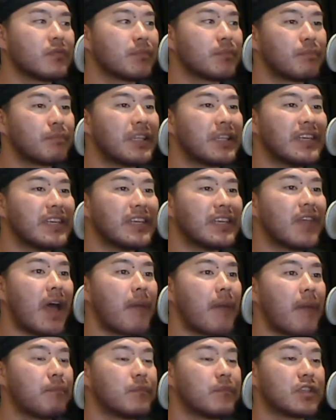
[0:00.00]
believe
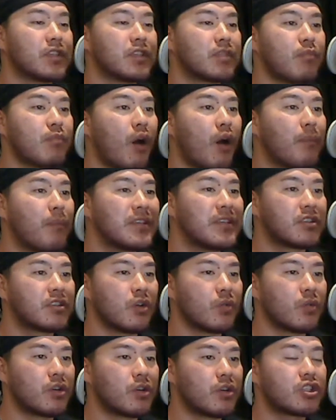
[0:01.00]
that small
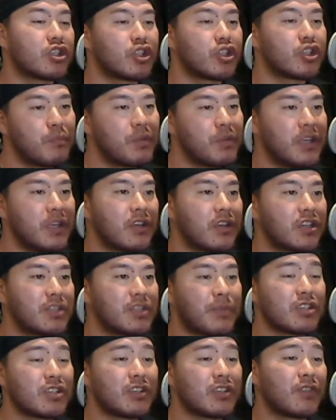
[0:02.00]
business owners should be in there,
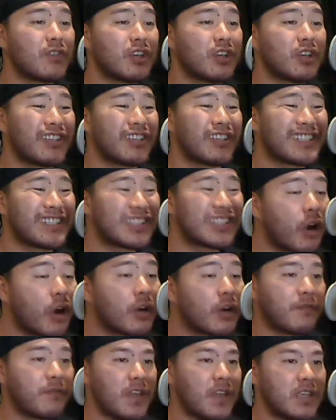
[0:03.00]
especially if they're in the
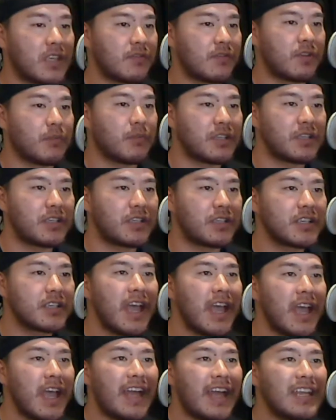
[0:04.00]
startup phase of their business.
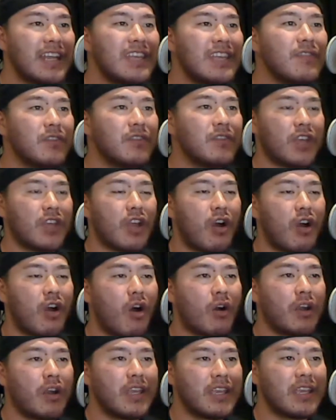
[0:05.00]
And even if they
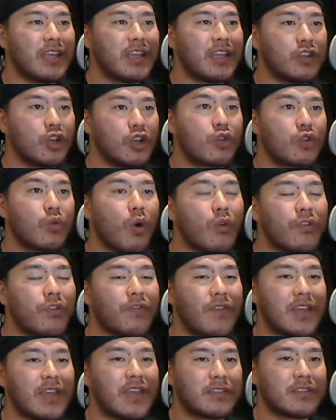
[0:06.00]
are in the growth
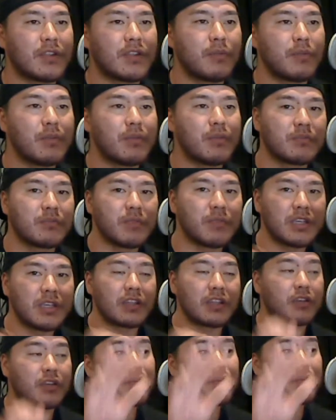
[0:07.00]
phase of their business, meaning
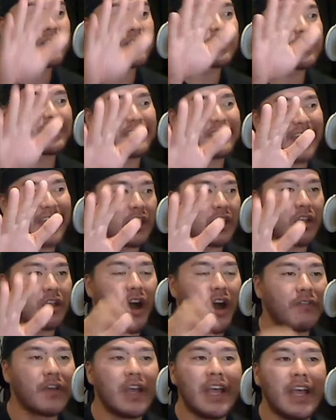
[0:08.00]
that their business is taking
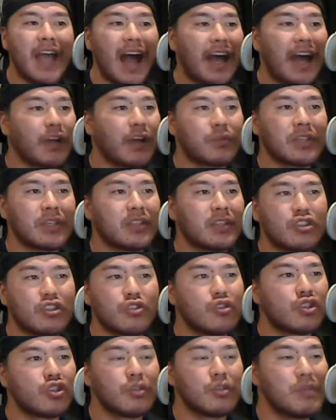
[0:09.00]
off, I don't think
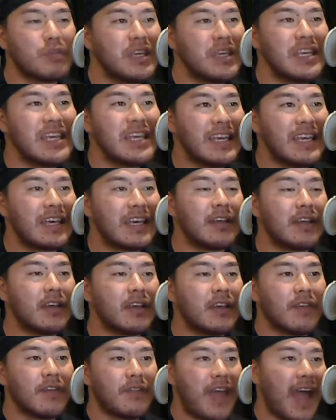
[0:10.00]
that you should be in
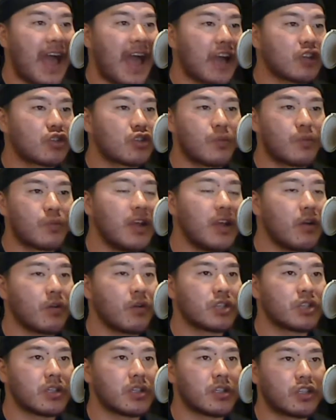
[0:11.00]
the actual red
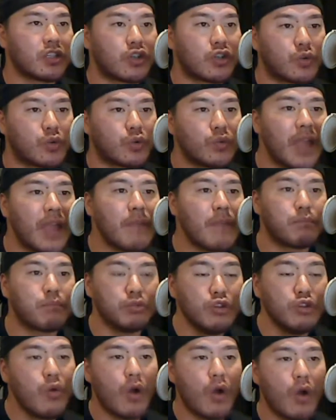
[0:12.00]
ocean. Create
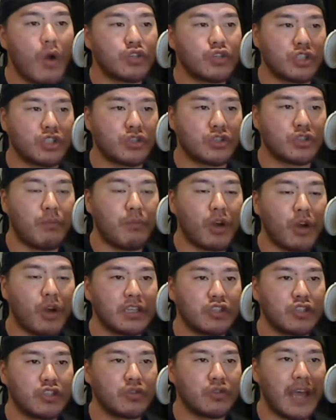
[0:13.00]
blue ocean
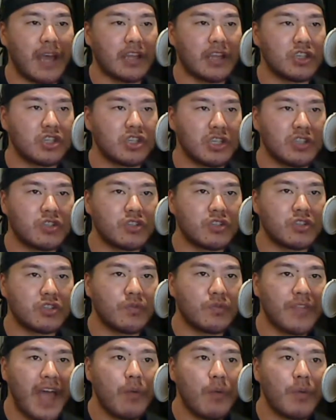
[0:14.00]
marketing strategies so
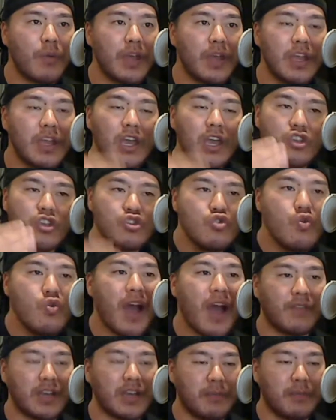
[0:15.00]
that way you
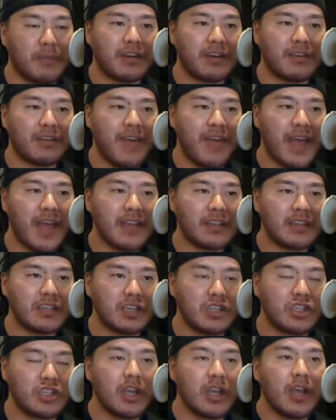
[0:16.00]
have a competitive
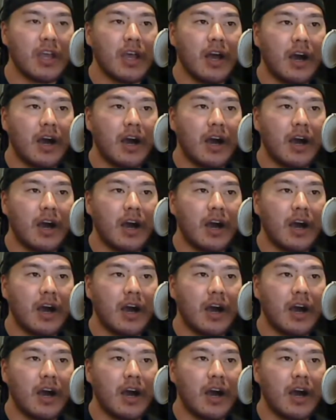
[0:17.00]
advantage,